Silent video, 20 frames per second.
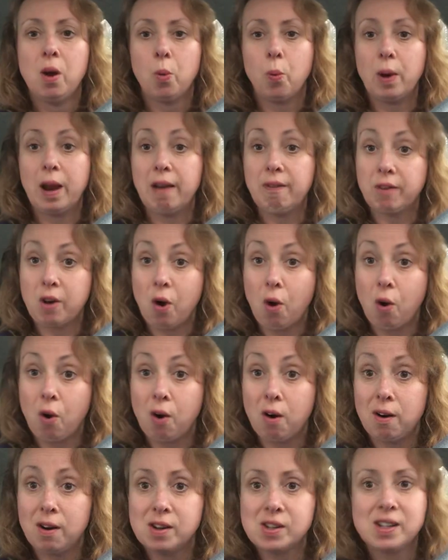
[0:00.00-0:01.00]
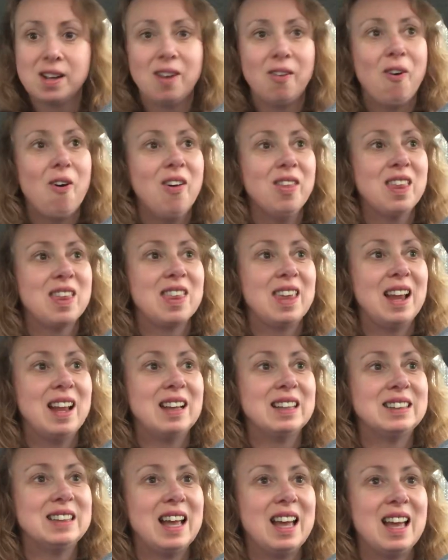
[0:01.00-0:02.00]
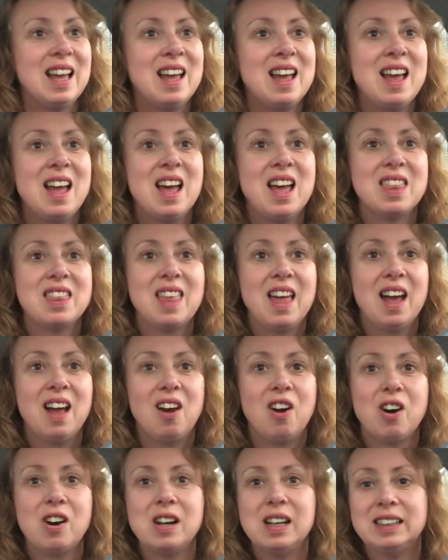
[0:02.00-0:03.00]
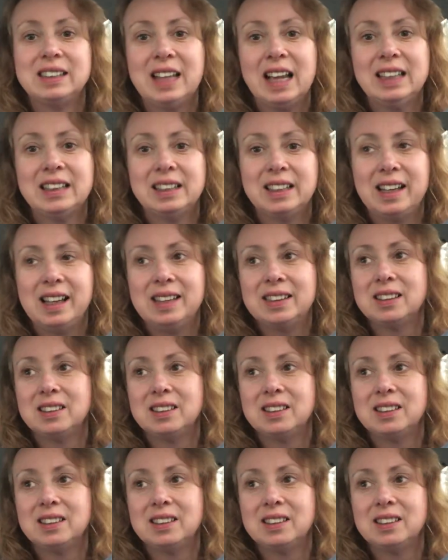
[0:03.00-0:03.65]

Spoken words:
We have cars. All the things that are necessities.